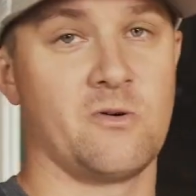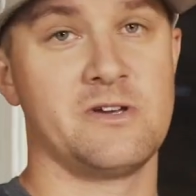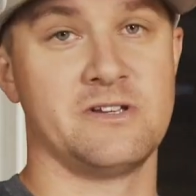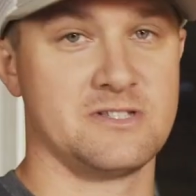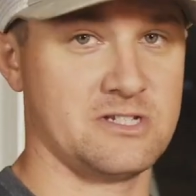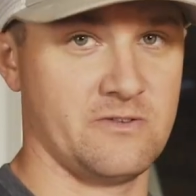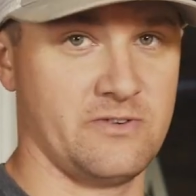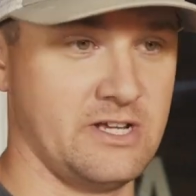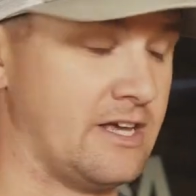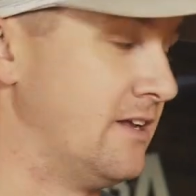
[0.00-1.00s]
or you can serve
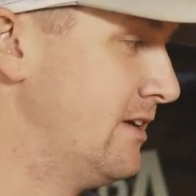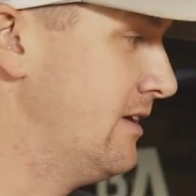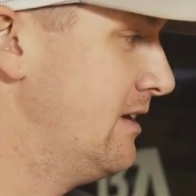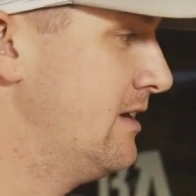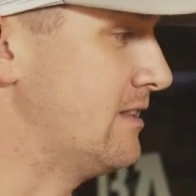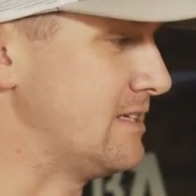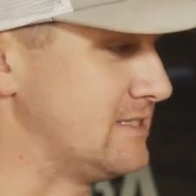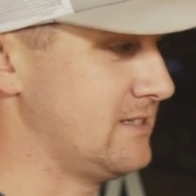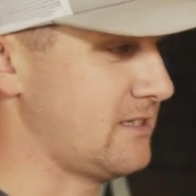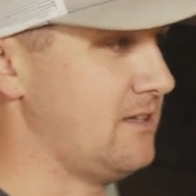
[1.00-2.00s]
it in. They
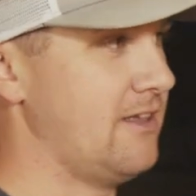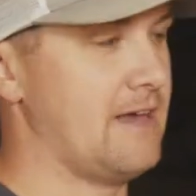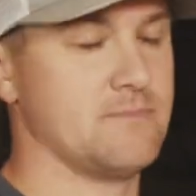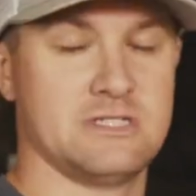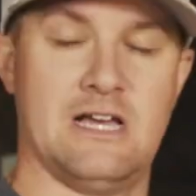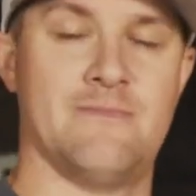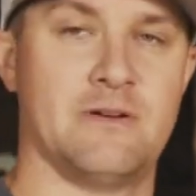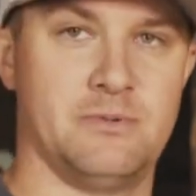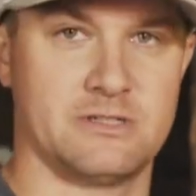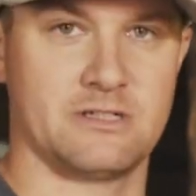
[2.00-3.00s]
sent the clamps, I'm
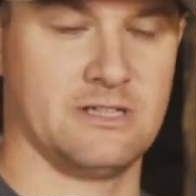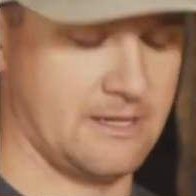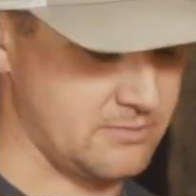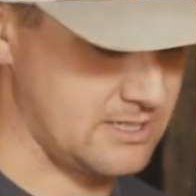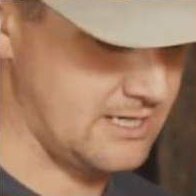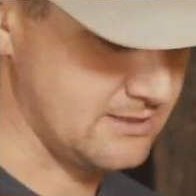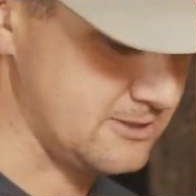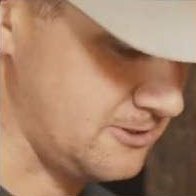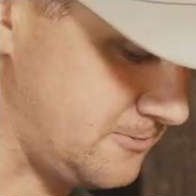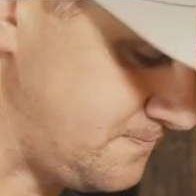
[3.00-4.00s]
gonna put the clamps on.
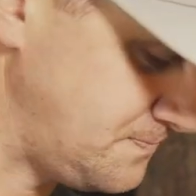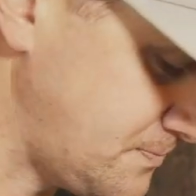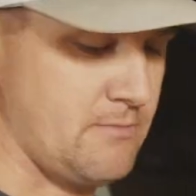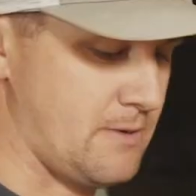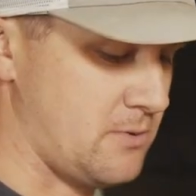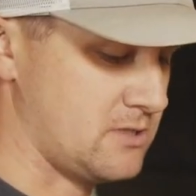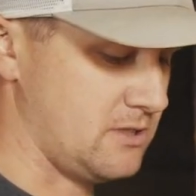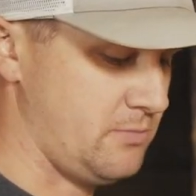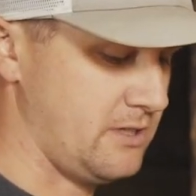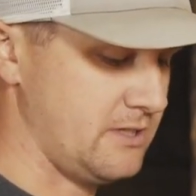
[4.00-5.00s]
So my
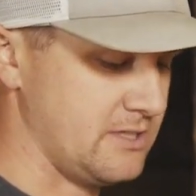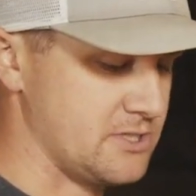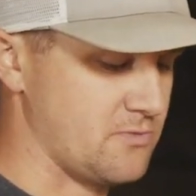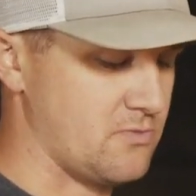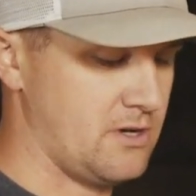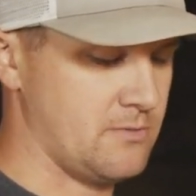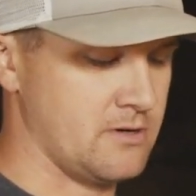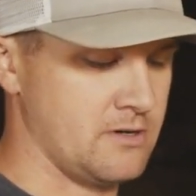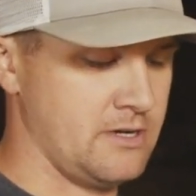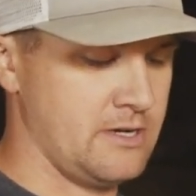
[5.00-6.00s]
personal opinion, these rubber